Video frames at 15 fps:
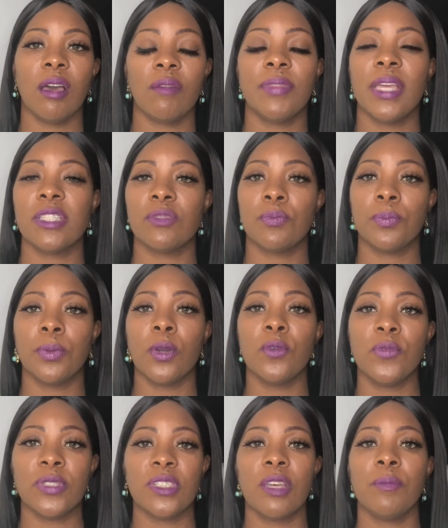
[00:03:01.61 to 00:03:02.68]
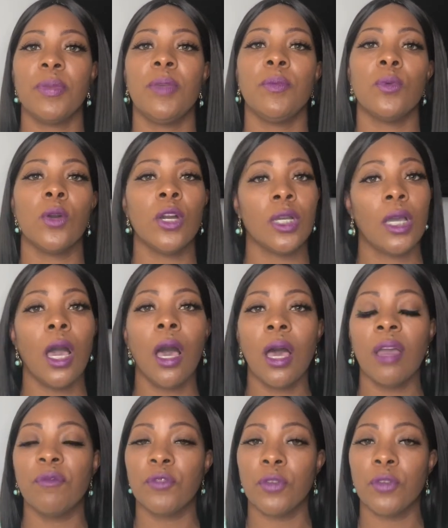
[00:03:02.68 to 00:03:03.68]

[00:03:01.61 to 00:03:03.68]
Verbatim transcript: off that's pro for some people a con